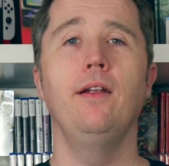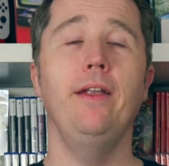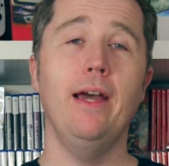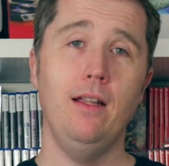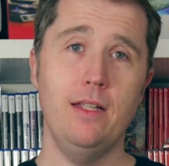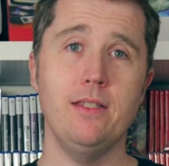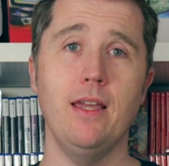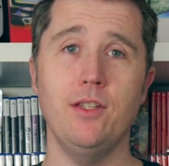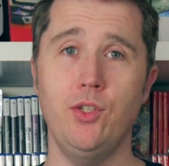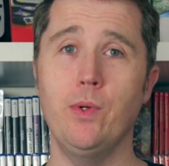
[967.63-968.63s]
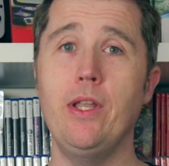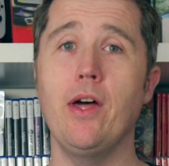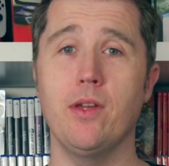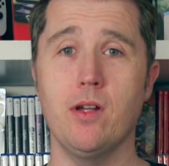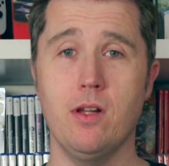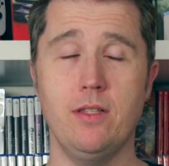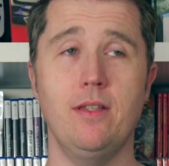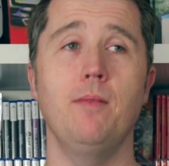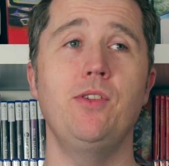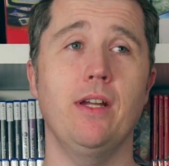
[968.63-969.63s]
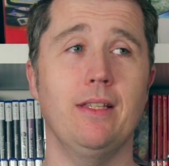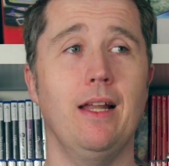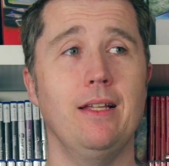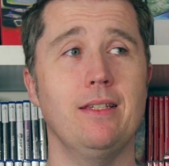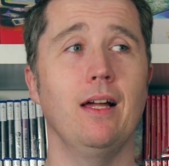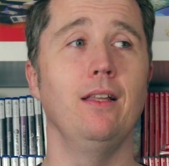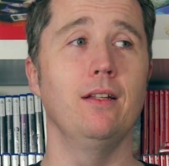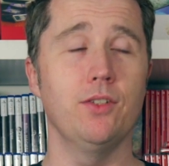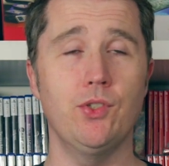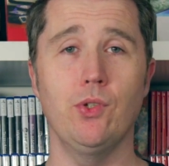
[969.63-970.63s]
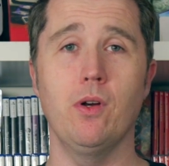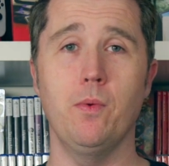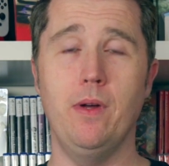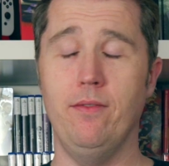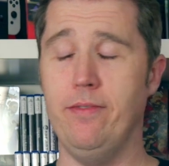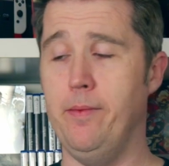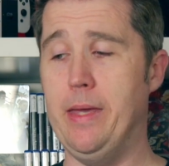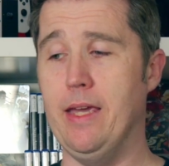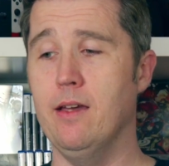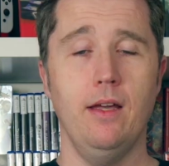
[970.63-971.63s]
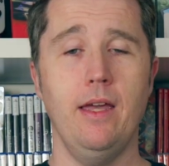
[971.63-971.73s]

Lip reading: Now let's get to another subject that it's a little sore one for me.